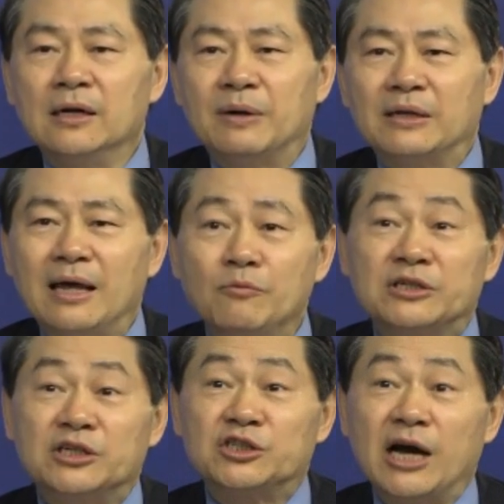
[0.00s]
But then we
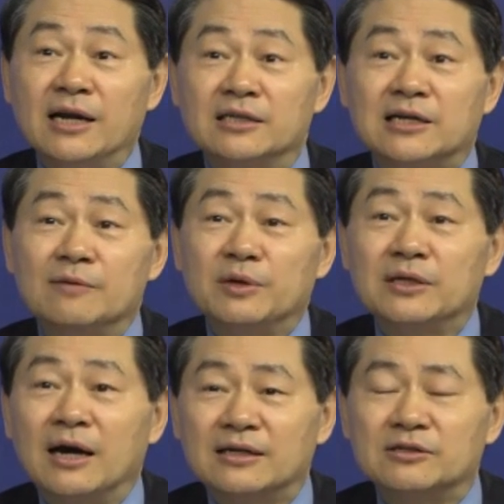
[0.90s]
see China is
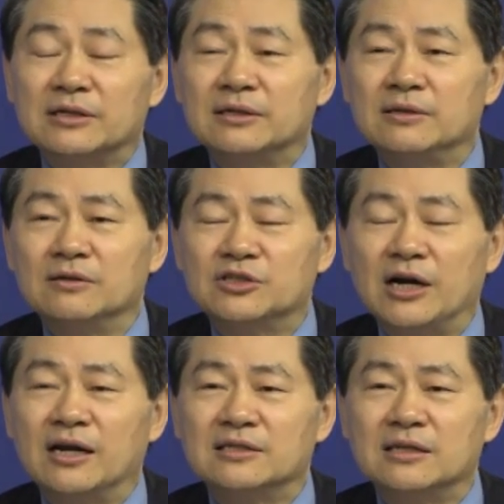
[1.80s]
competing. Actually, you know,
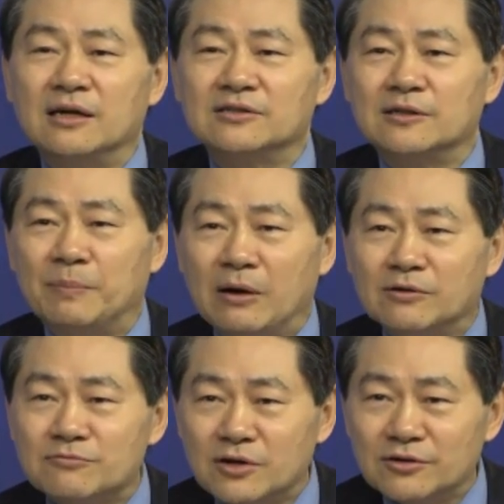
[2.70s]
China has launched the Belt
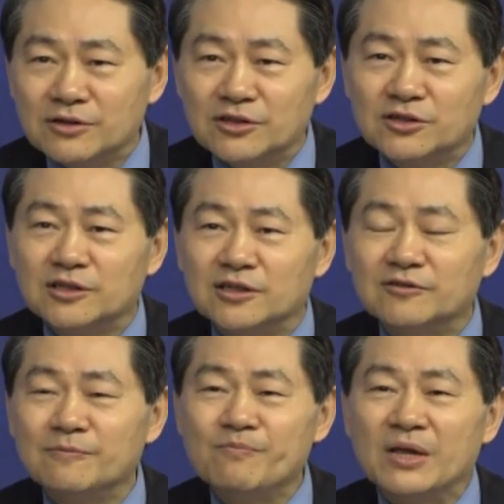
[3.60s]
and Road
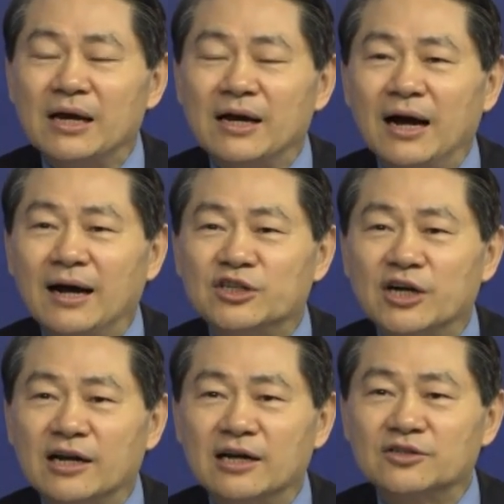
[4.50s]
Initiative.
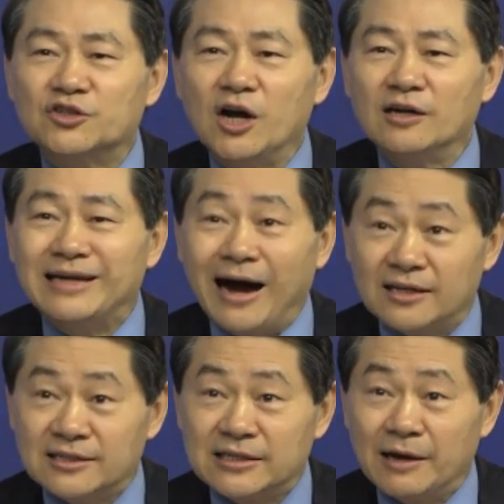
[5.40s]
China has joined
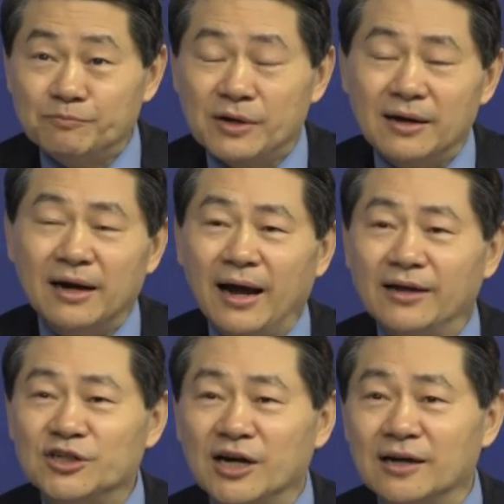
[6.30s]
RCEP,
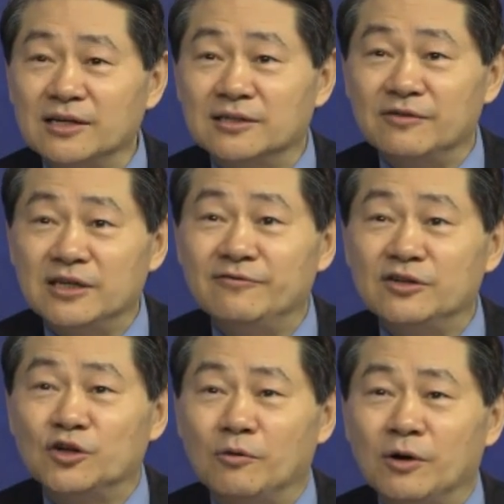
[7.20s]
and China
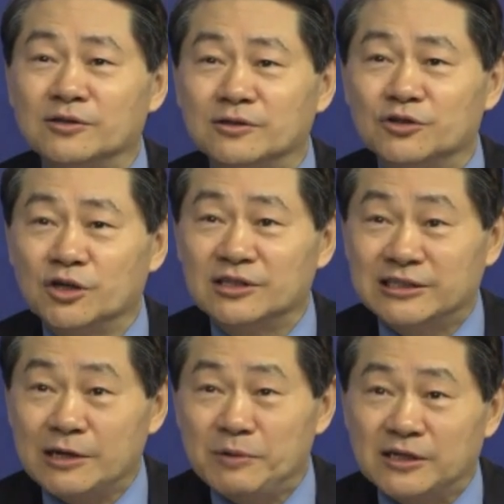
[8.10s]
wants to join
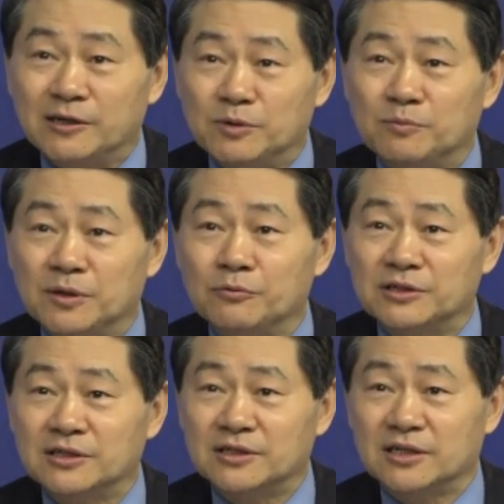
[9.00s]
CPTPP,
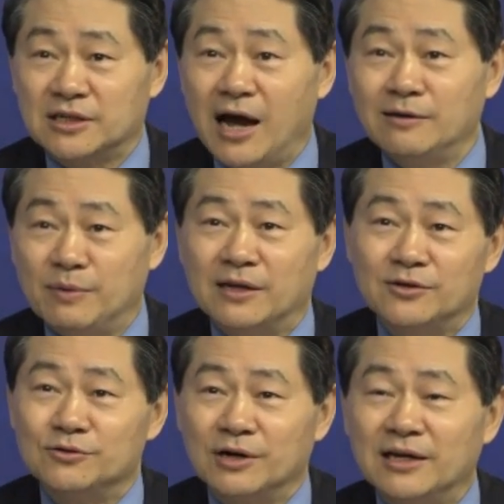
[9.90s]
which is designed by the
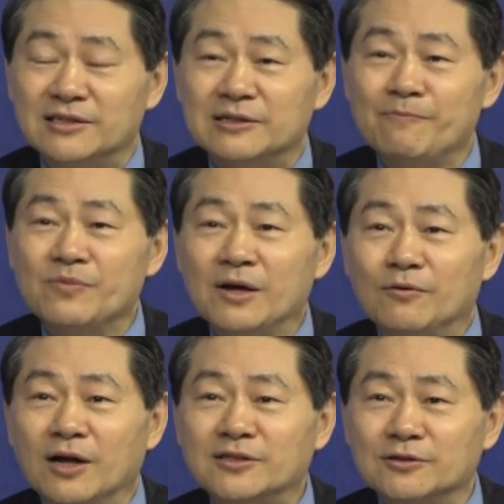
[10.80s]
U.S.,
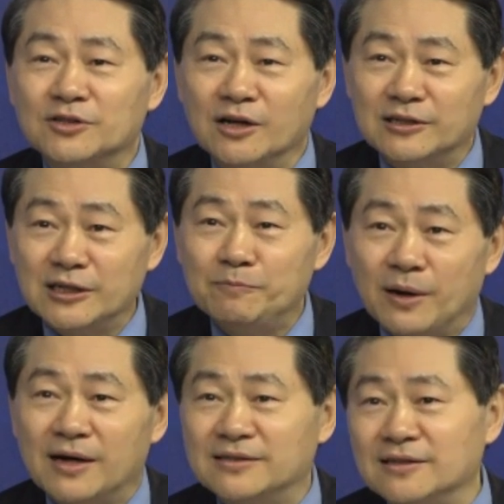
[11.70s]
wants to join
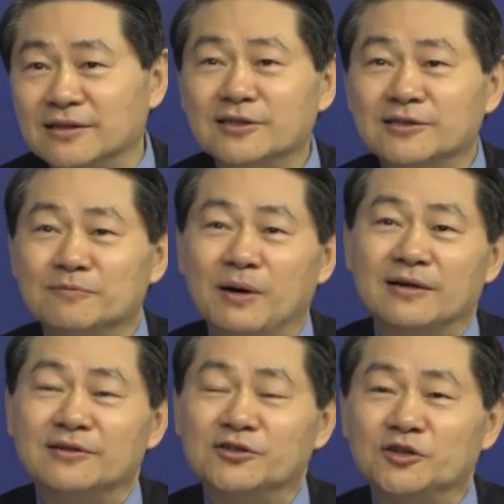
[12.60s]
DEPA. It's a digital
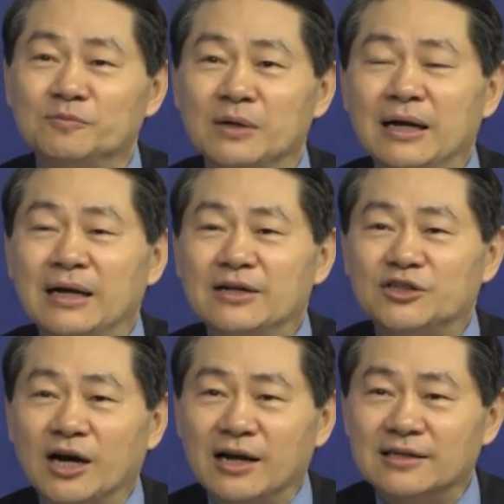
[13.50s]
partnership.
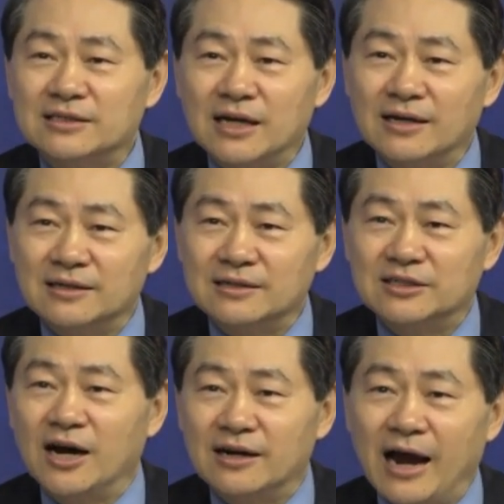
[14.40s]
China has started a
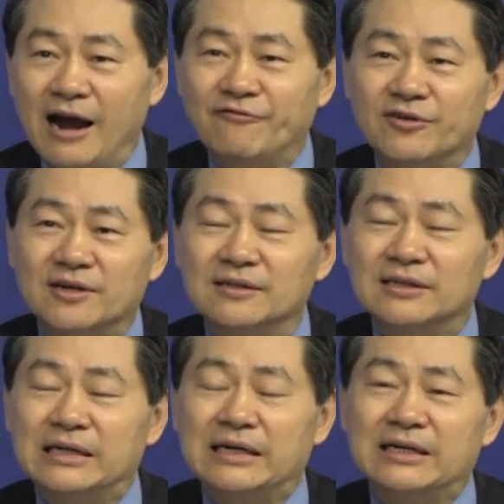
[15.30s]

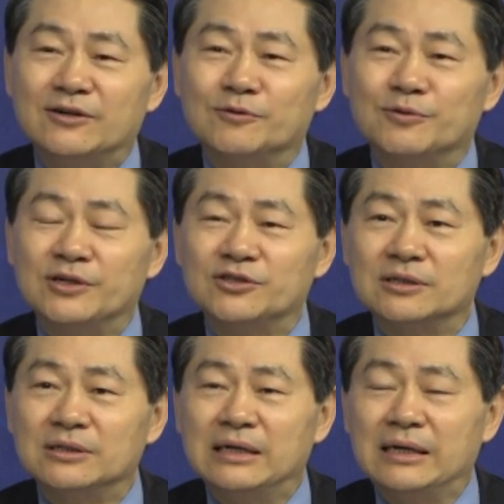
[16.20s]
China-African
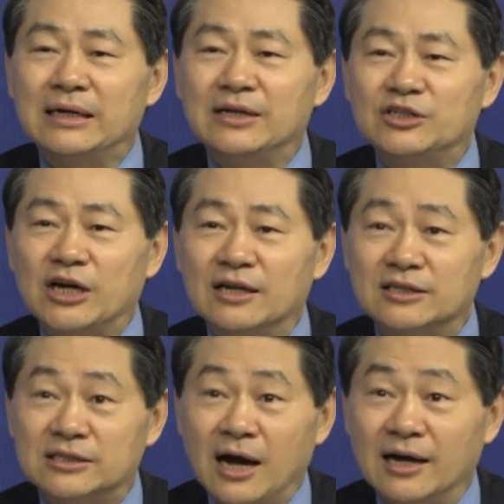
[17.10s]
cooperation. China
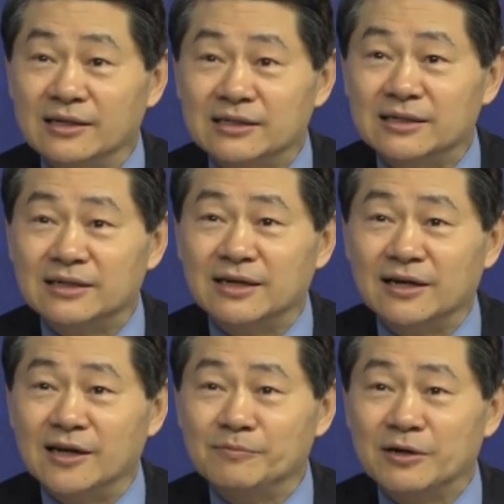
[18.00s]
signed the
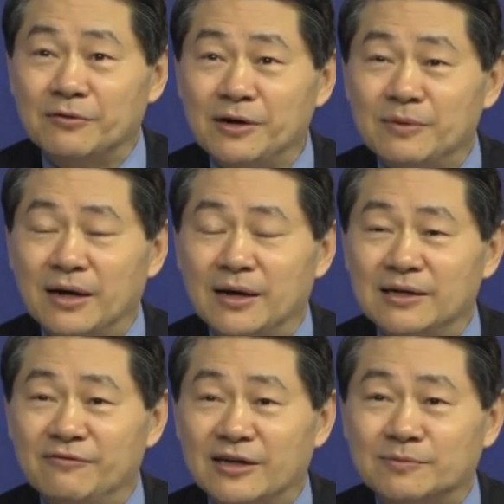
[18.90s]
economic agreement,
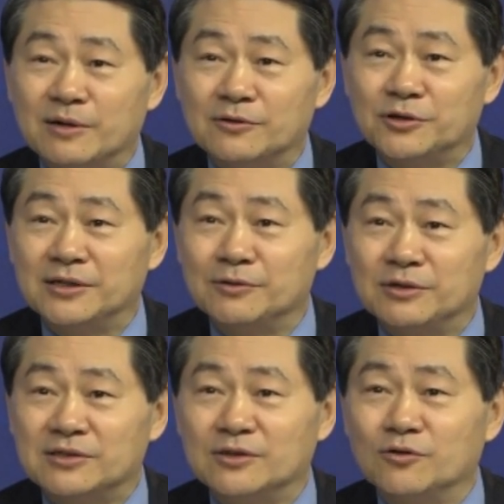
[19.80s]
investment treaty
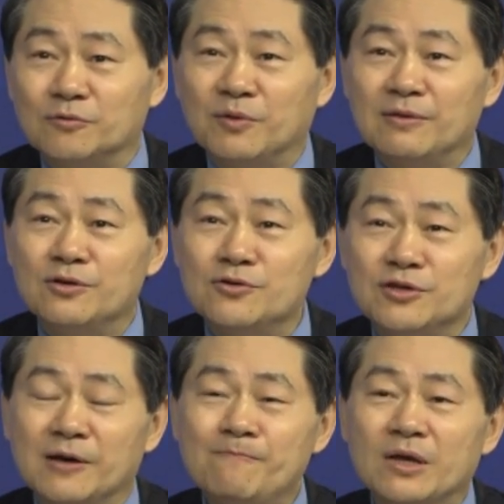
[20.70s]
with the European
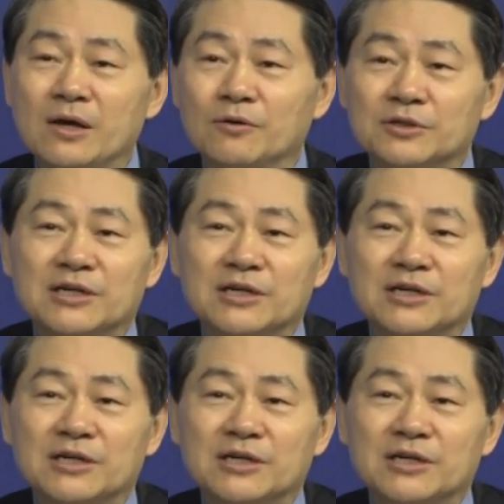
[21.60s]
Union, which